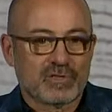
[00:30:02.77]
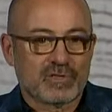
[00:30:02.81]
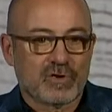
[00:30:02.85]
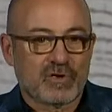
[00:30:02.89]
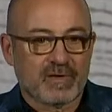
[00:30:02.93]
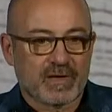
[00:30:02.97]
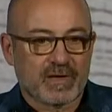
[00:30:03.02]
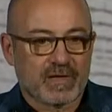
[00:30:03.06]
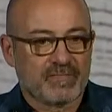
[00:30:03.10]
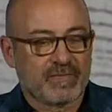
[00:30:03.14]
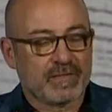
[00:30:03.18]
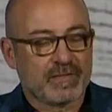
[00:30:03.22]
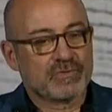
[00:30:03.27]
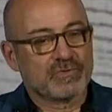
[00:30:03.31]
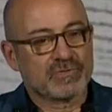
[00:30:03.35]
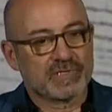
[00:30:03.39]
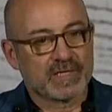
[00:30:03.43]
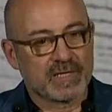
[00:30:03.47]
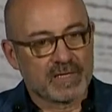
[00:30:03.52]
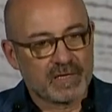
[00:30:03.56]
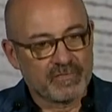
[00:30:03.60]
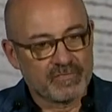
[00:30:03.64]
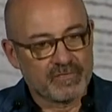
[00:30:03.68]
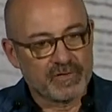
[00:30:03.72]
if
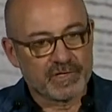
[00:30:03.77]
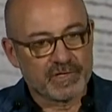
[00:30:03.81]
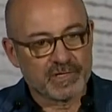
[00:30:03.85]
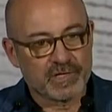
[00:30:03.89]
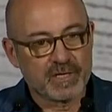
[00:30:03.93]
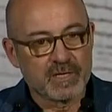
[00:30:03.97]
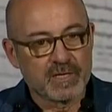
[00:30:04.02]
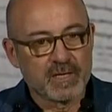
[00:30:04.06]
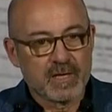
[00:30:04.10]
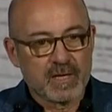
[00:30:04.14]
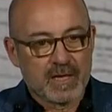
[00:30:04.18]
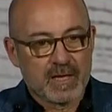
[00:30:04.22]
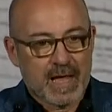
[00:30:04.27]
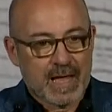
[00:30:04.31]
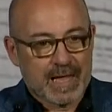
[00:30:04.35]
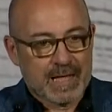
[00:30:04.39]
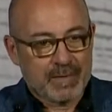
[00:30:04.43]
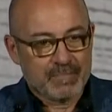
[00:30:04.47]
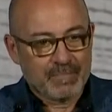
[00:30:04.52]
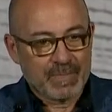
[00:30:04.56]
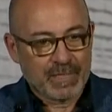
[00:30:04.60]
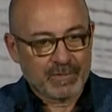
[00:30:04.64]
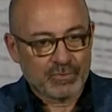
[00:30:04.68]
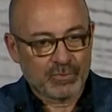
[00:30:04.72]
large countries do not
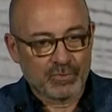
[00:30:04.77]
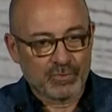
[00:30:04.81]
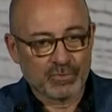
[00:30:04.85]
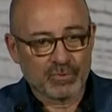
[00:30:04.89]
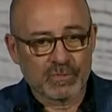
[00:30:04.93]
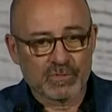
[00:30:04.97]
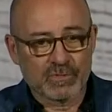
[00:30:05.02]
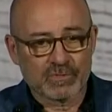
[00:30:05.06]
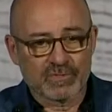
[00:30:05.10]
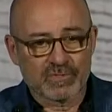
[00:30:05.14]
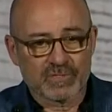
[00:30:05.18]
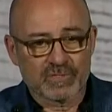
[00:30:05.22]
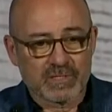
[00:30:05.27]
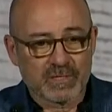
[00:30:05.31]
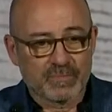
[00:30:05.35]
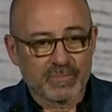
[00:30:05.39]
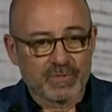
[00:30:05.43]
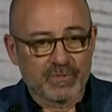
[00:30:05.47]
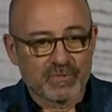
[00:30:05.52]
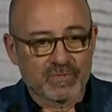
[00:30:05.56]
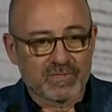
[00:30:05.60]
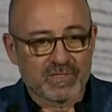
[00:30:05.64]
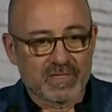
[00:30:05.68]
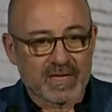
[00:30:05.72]
join in,
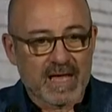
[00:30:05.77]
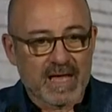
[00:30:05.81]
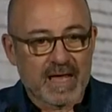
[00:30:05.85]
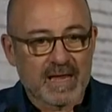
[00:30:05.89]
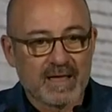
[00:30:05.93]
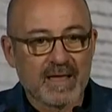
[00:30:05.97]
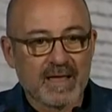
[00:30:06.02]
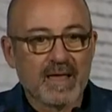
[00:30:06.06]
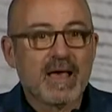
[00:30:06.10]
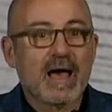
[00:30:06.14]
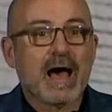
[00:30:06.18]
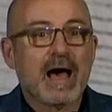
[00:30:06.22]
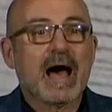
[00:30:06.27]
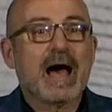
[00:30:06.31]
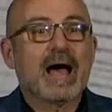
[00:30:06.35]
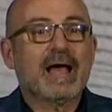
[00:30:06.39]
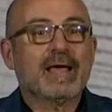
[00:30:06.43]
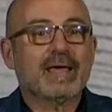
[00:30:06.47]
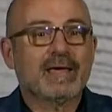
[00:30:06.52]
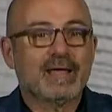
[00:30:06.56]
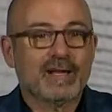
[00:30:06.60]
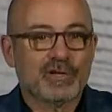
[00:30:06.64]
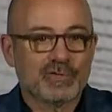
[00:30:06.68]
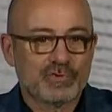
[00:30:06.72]
things
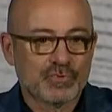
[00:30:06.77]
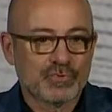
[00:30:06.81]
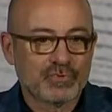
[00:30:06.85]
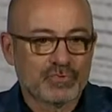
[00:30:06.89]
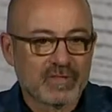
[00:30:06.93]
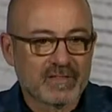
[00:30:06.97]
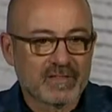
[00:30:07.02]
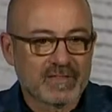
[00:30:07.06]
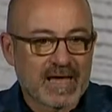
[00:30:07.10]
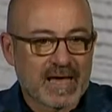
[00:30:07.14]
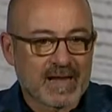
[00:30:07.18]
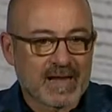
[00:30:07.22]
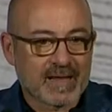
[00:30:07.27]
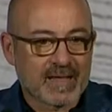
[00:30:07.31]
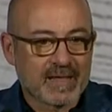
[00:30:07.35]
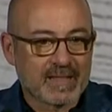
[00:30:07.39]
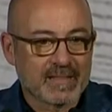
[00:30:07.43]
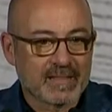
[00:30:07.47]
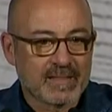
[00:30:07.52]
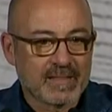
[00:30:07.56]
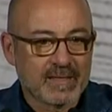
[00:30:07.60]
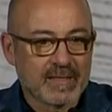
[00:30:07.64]
won't work properly.